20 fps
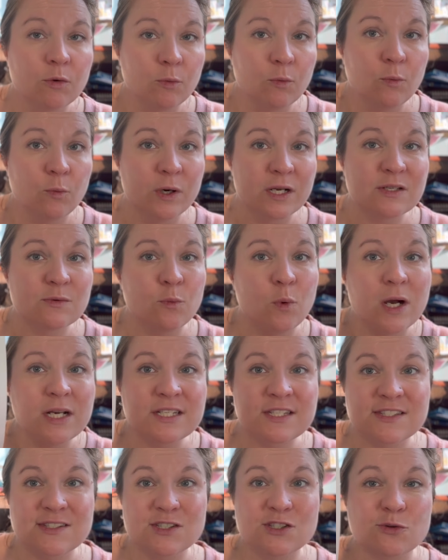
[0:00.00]

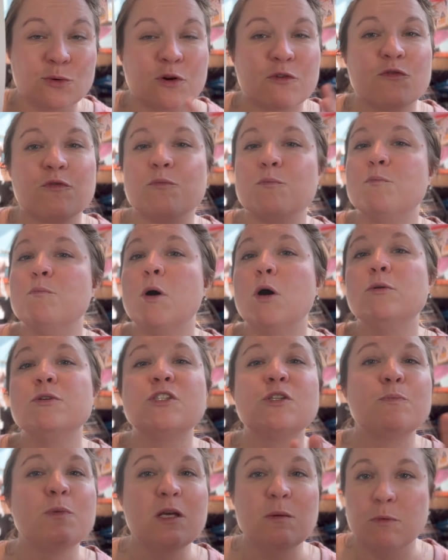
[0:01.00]
once sort of
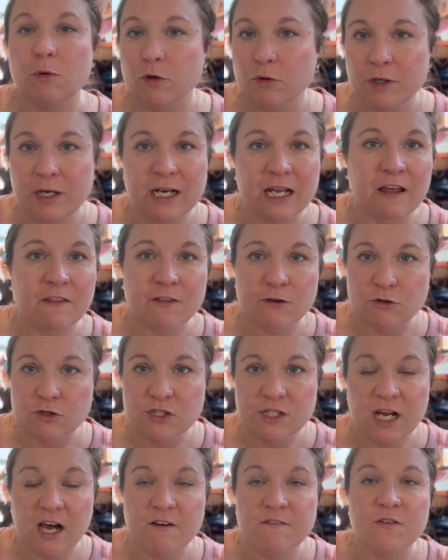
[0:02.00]
most people who need to get their
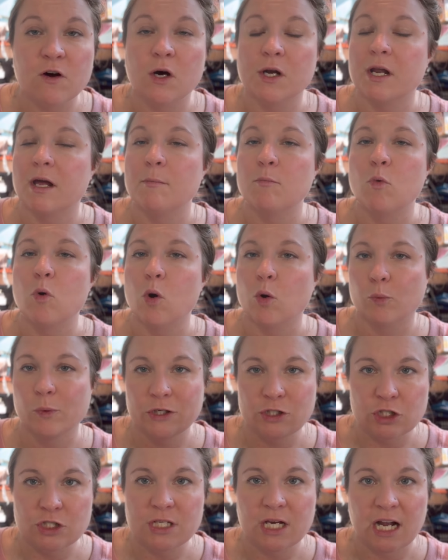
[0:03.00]
stuff on a more
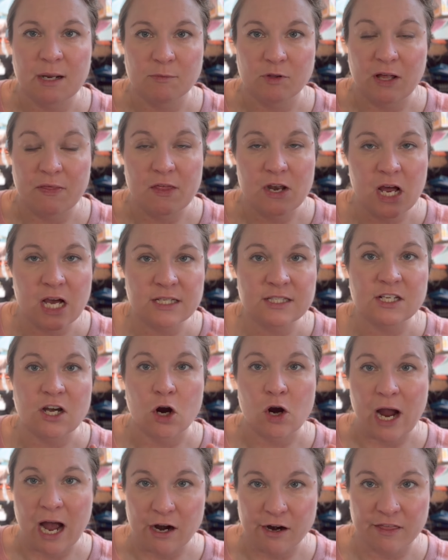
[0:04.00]
rigid timeline than us
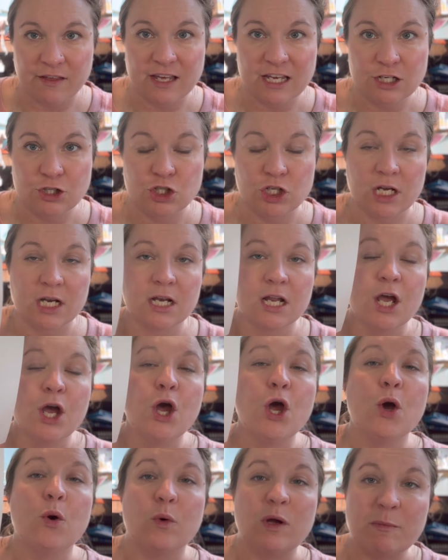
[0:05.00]
are out of the kitchen,
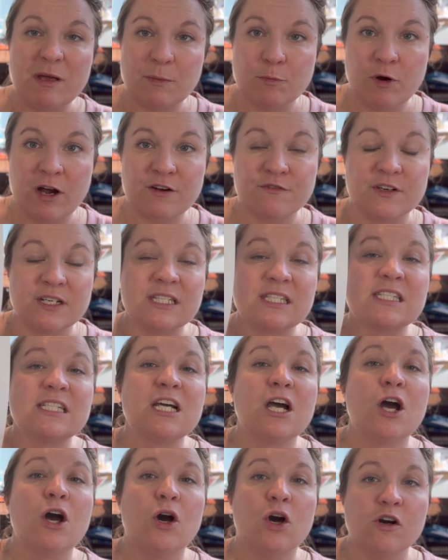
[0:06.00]
we make breakfast.
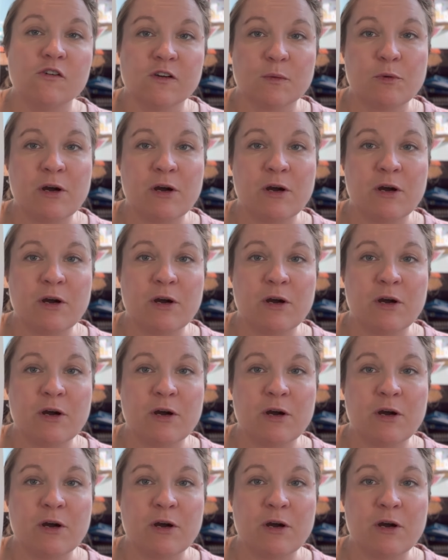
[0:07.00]
over